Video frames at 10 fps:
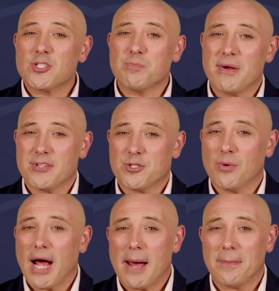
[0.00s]

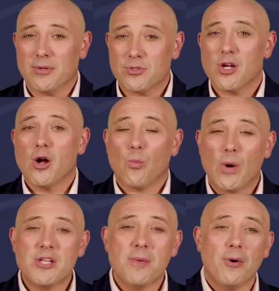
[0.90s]
spiritual happens
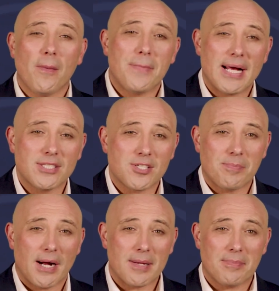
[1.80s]
when you put pen to
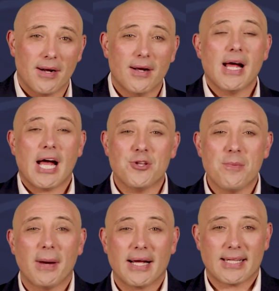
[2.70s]
paper and you
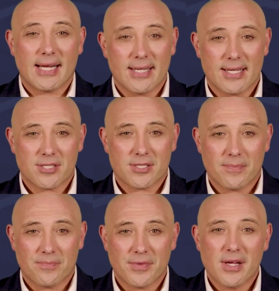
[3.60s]
make that list.
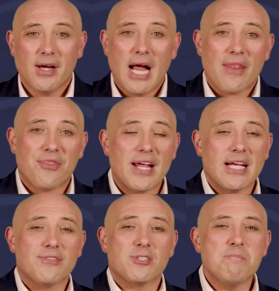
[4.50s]

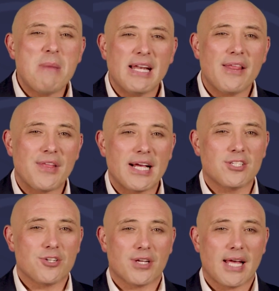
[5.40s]
Think of as many
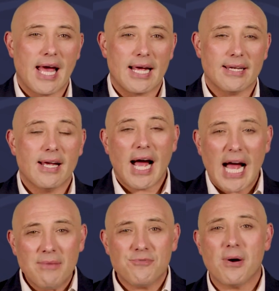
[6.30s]
things as you can.
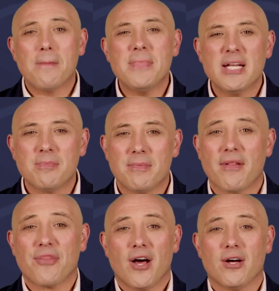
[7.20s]
Aim for a minimum
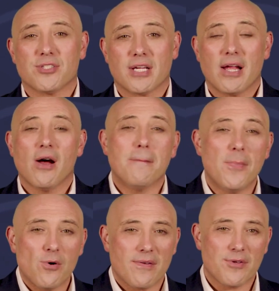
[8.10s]
of 30,
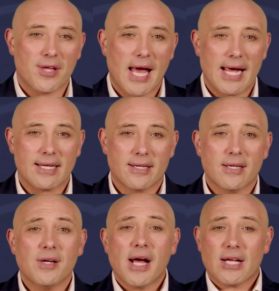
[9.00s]
more if you can.
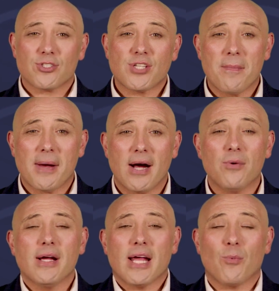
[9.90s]
And
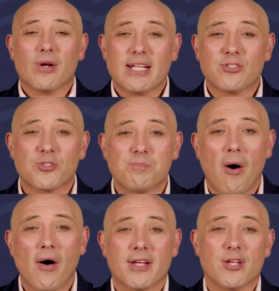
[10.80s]
somehow it will
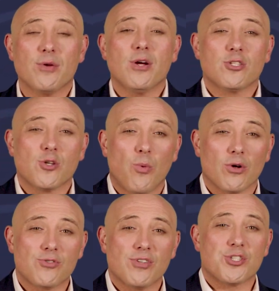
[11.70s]
inspire you to
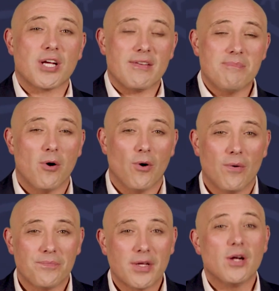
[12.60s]
want to achieve more.
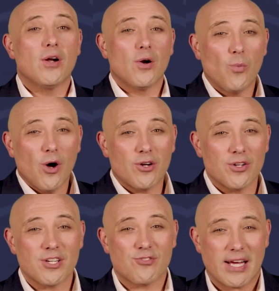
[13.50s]
Work
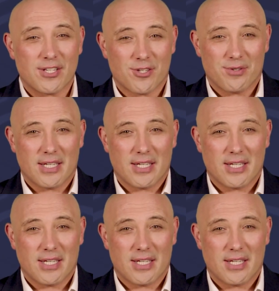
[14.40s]
on your gratitude